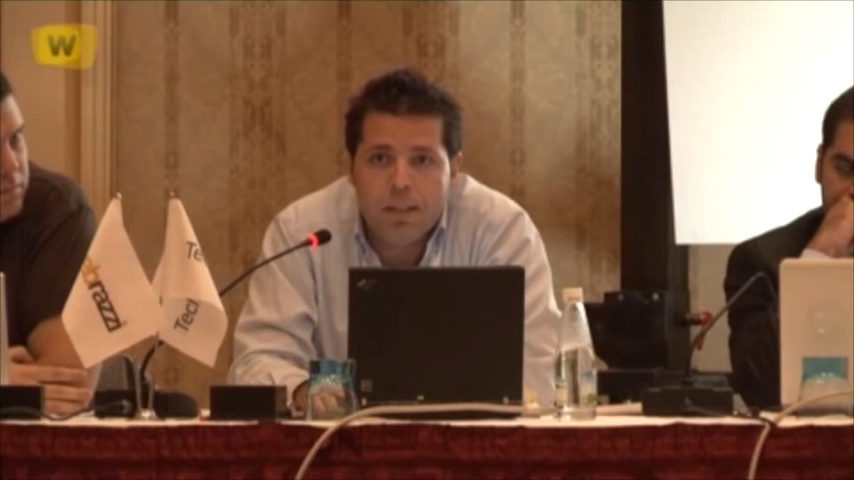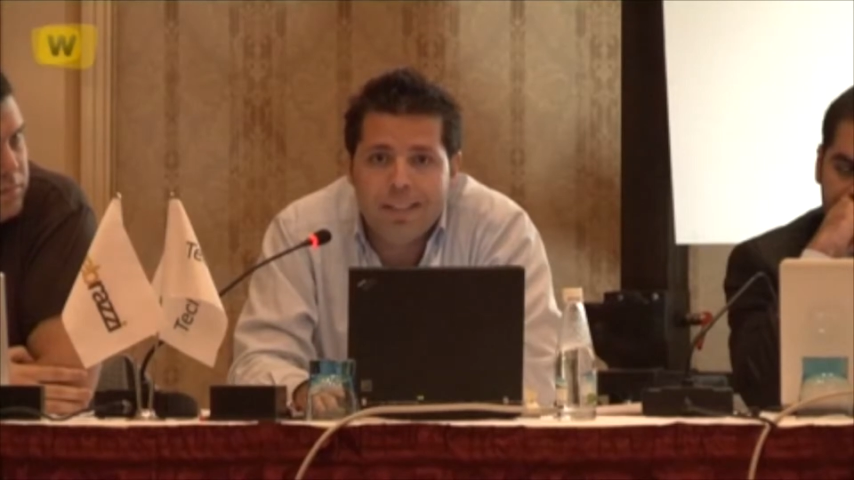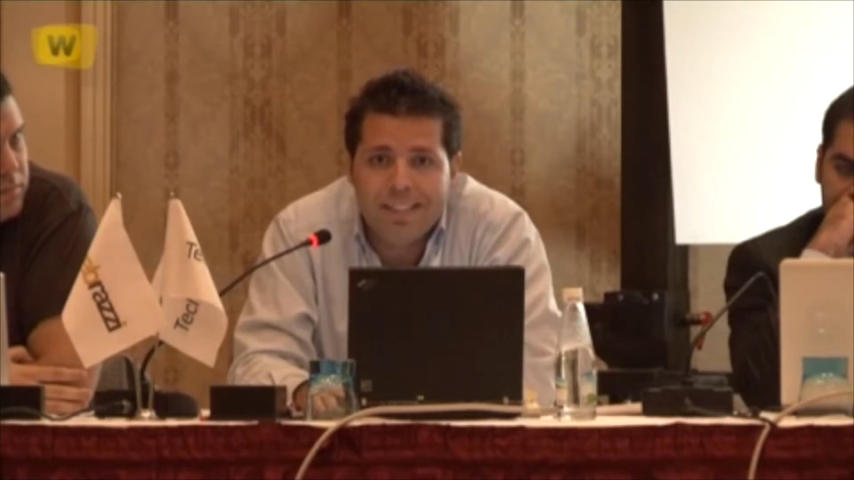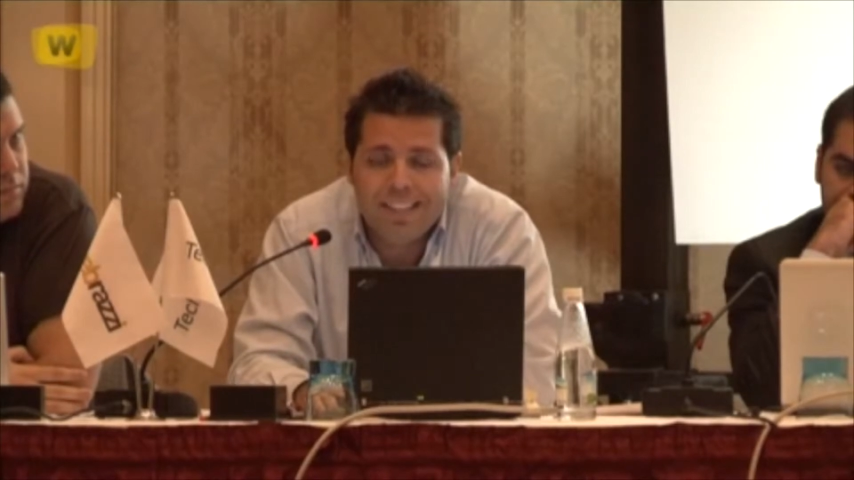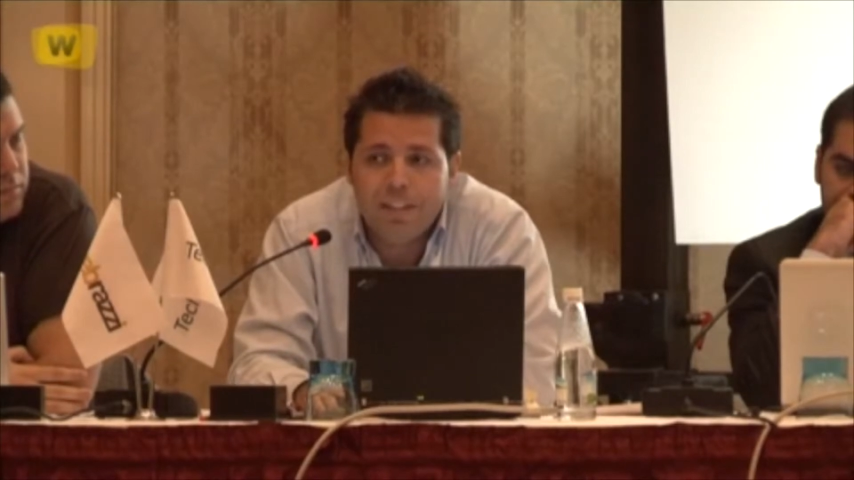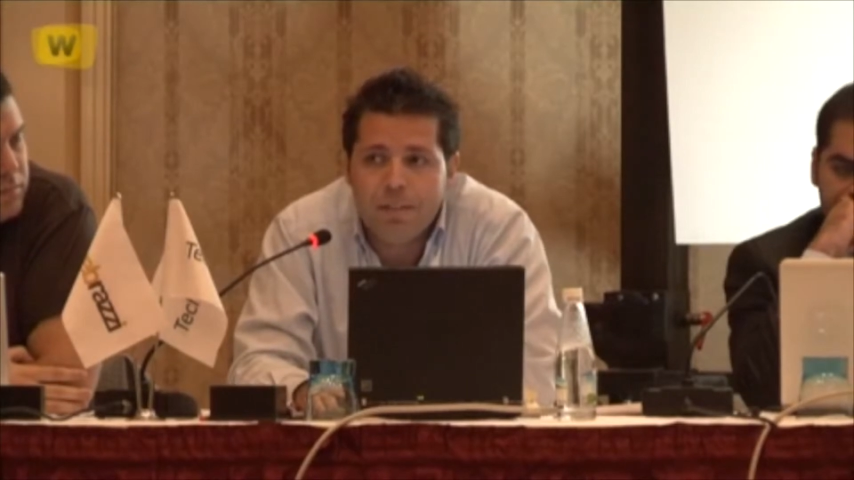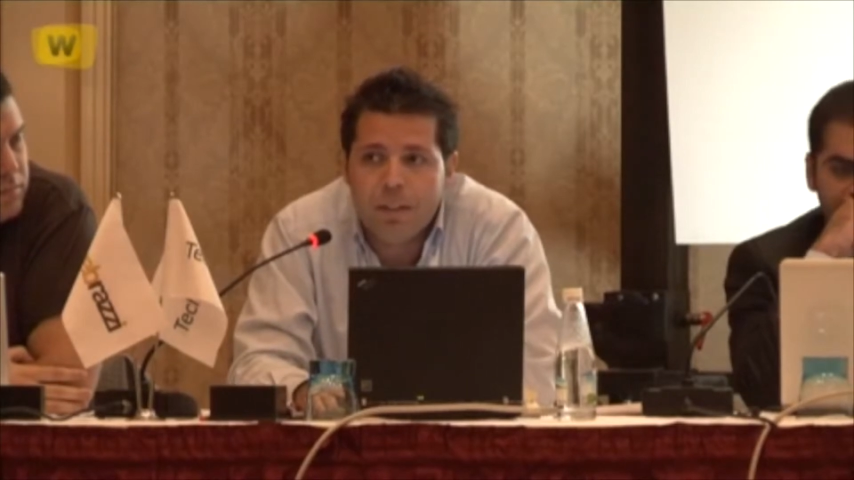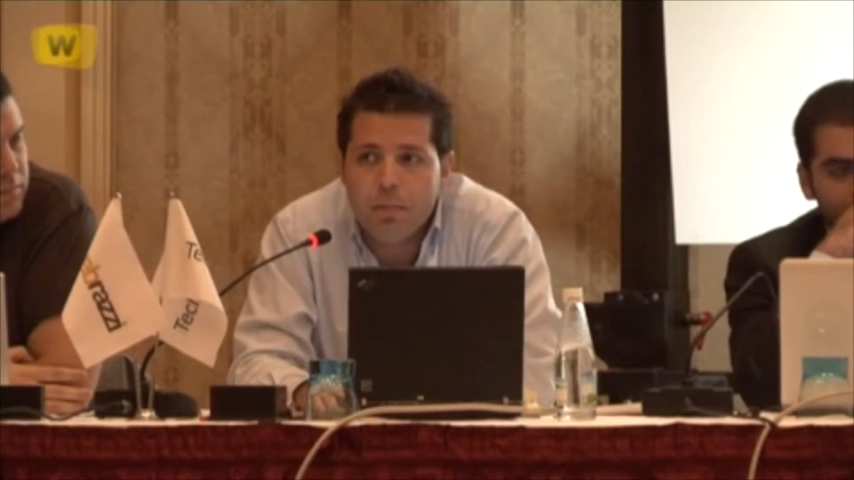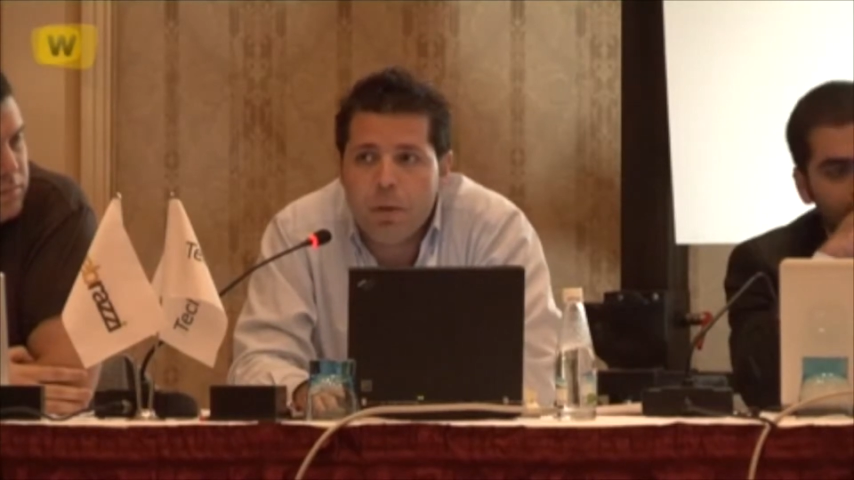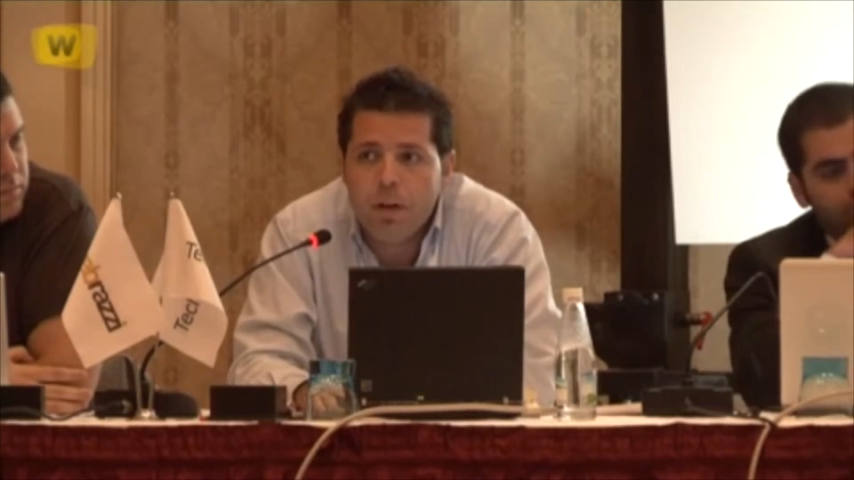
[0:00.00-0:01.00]
is a
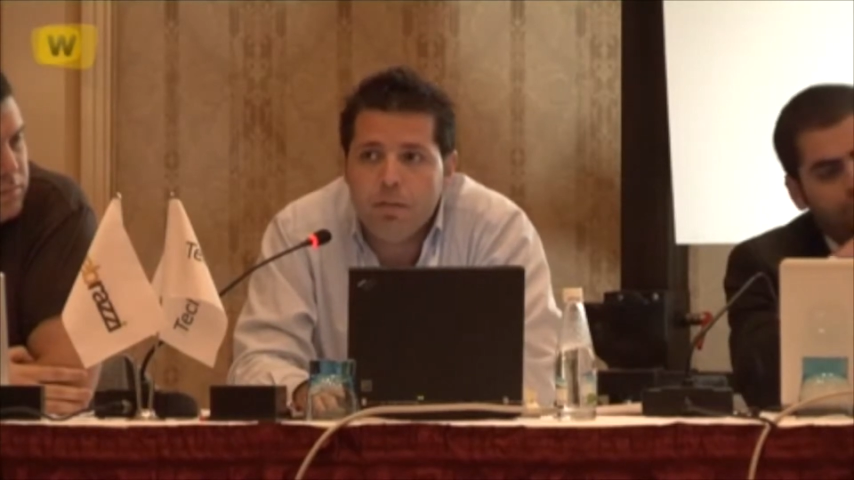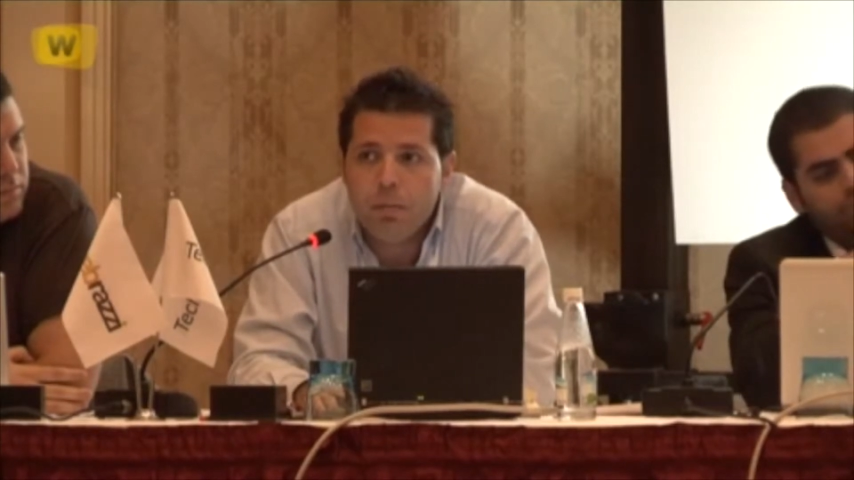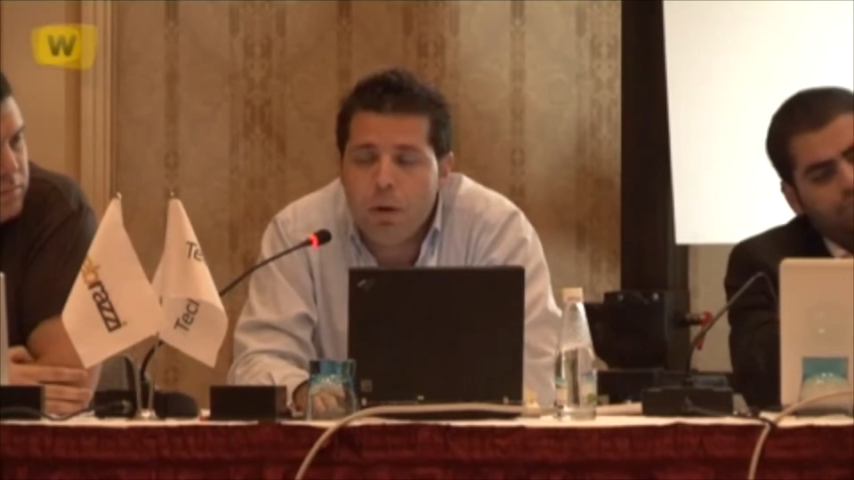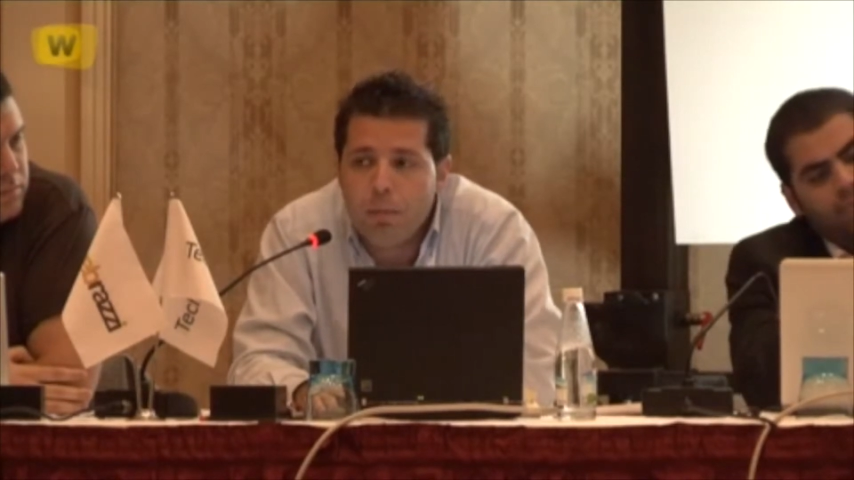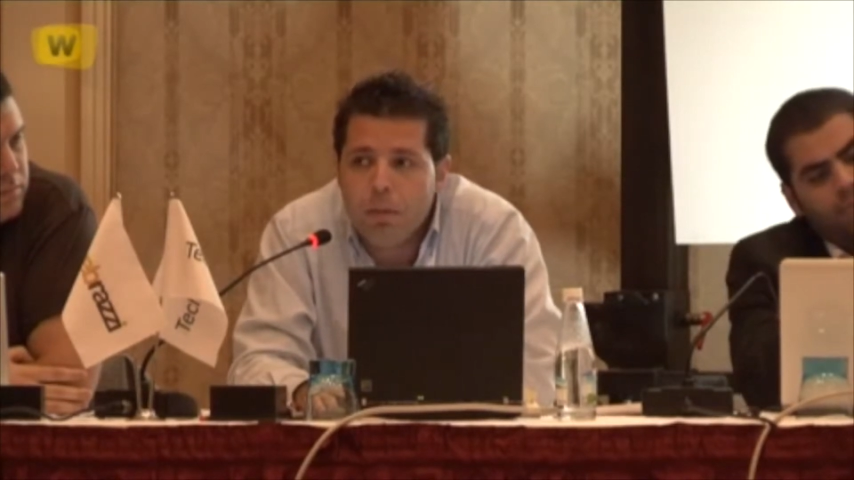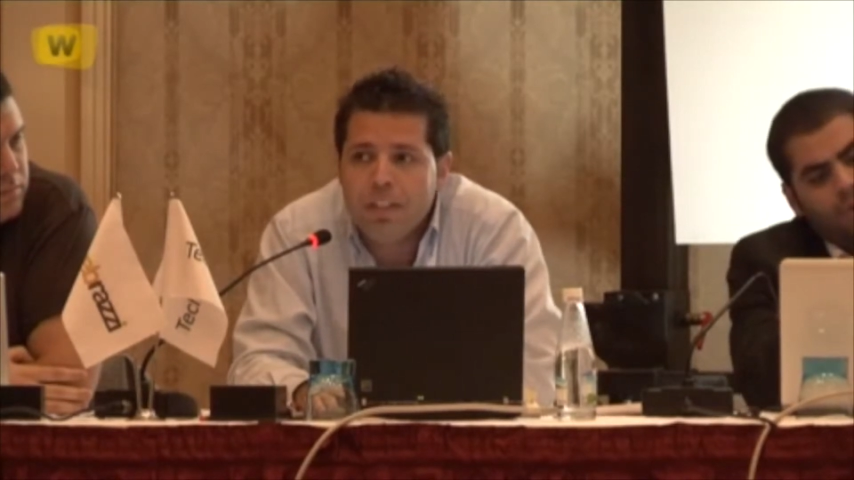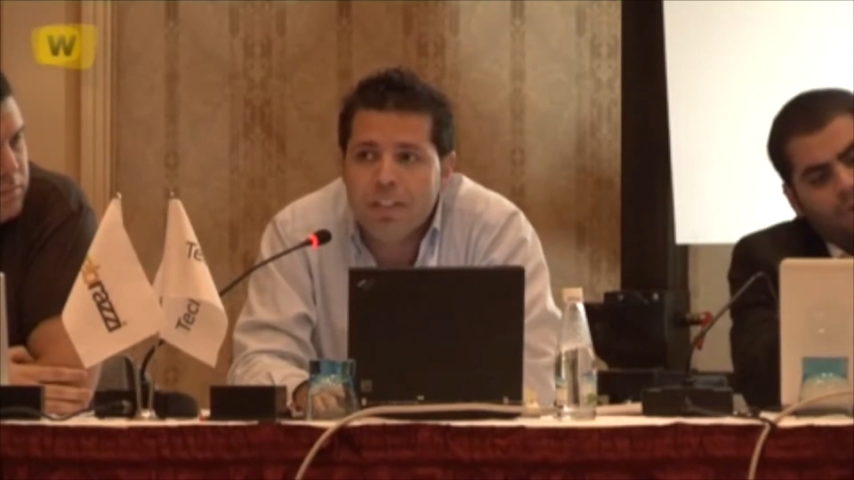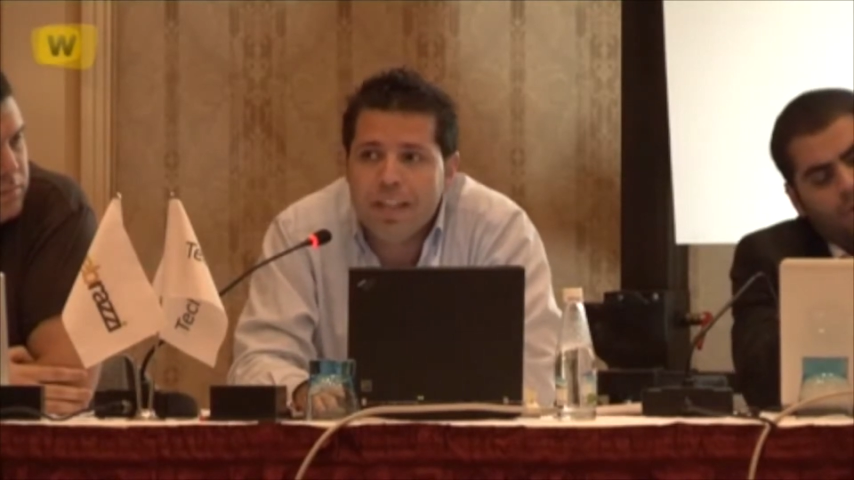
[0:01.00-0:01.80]
significant part of the population